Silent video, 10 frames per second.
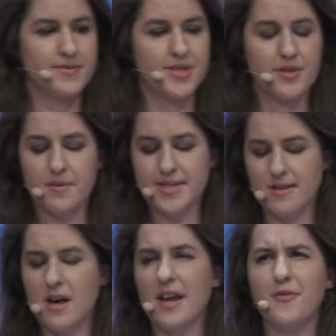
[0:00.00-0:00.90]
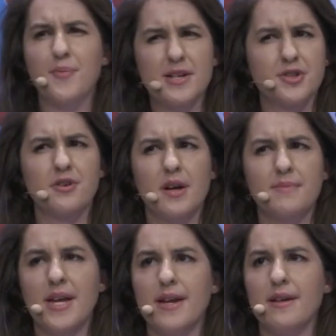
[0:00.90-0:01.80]
So there was a lot of pressure
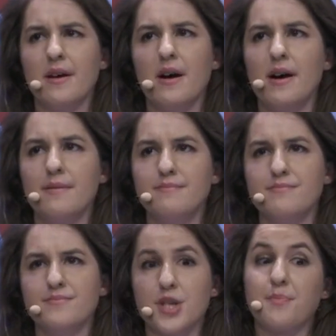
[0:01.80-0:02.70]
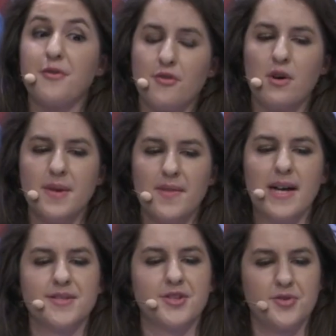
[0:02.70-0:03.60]
on me to perform in
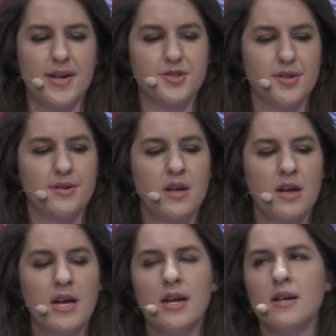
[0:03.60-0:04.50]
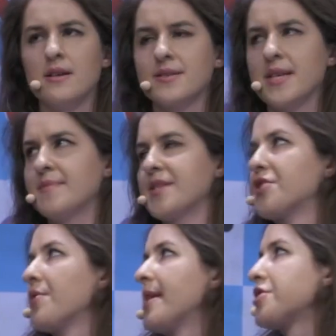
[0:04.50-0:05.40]
that situation. Same
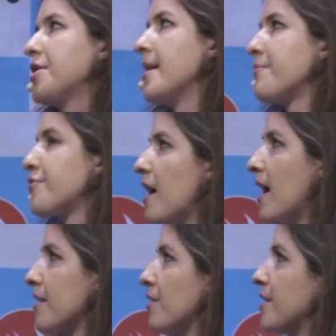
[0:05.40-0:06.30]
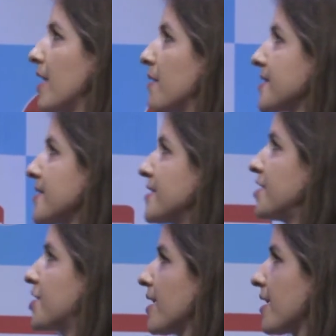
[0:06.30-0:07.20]
situation in Prague, only I wasn't
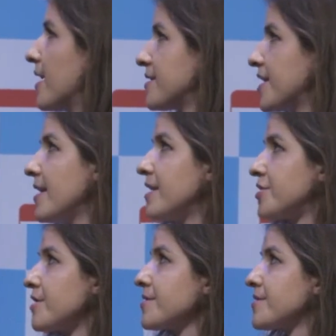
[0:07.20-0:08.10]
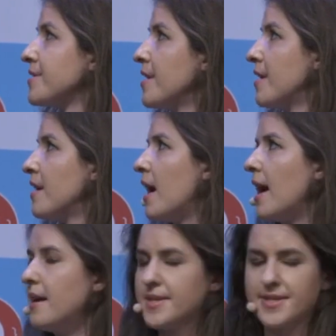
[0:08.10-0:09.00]
teaching teenagers.
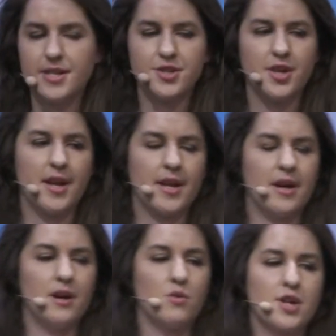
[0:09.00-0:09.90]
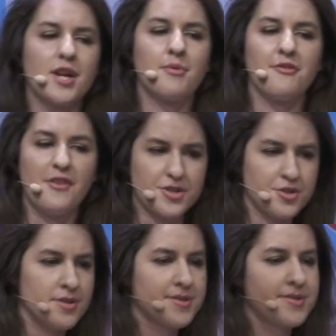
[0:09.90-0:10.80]
I was teaching working
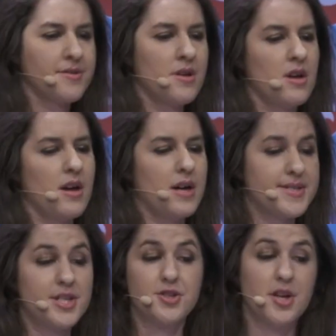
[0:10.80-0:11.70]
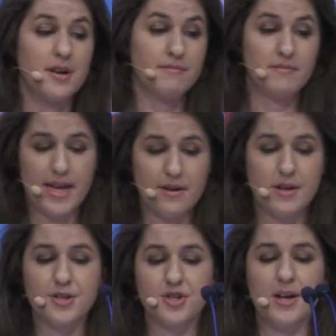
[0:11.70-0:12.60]
professionals. I was teaching
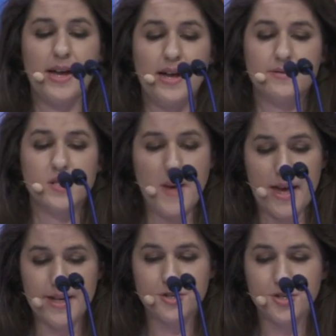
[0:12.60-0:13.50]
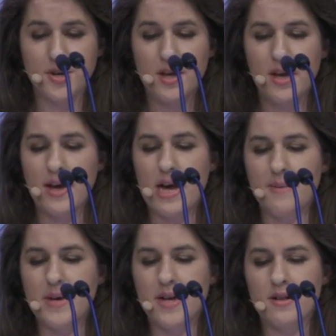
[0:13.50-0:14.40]
English and Spanish.
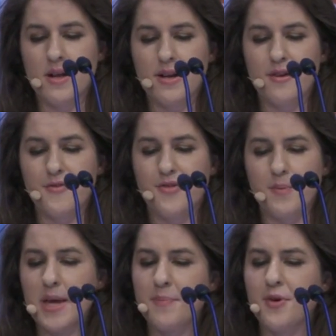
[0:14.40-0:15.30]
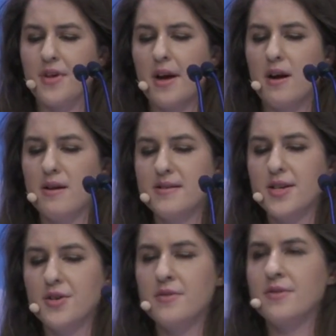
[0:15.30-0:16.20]
And a lot of the people there,
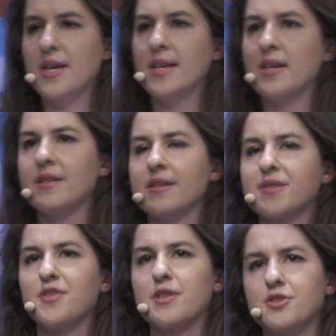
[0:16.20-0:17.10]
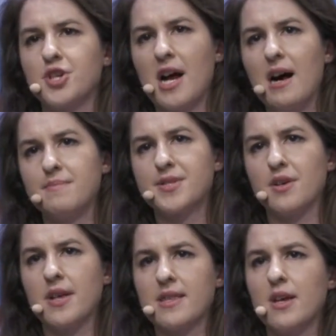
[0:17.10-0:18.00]
you know, they needed this for their job.
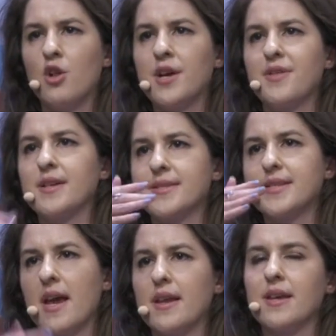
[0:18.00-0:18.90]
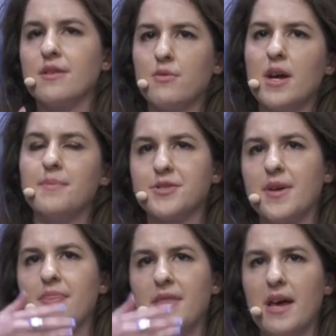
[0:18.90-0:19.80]
So like the only thing standing in the way
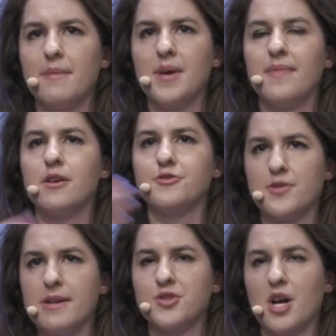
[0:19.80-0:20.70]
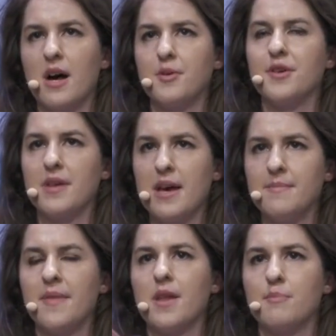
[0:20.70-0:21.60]
between them and their dream job, or them
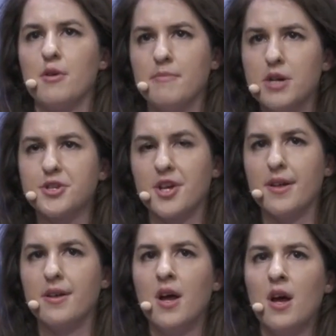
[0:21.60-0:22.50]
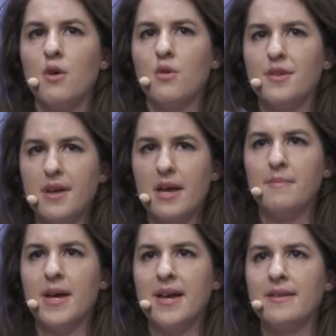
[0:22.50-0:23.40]
and their promotion, or
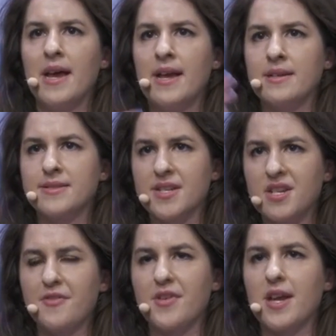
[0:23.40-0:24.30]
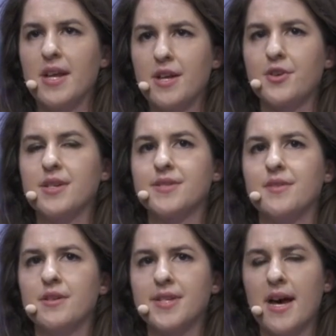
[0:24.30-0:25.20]
them and a significant increase in
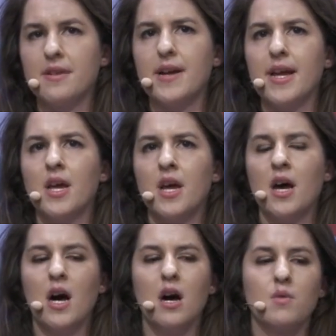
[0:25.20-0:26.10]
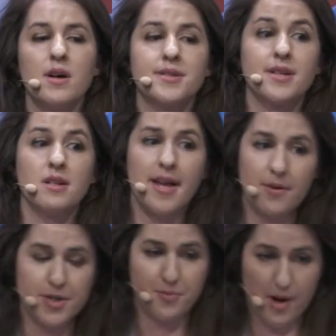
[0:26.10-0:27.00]
their salary, was a
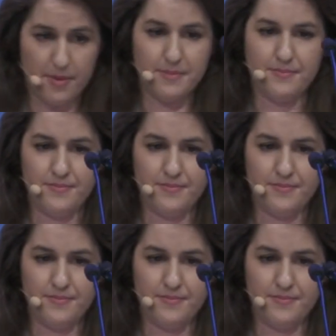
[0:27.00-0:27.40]
language problem.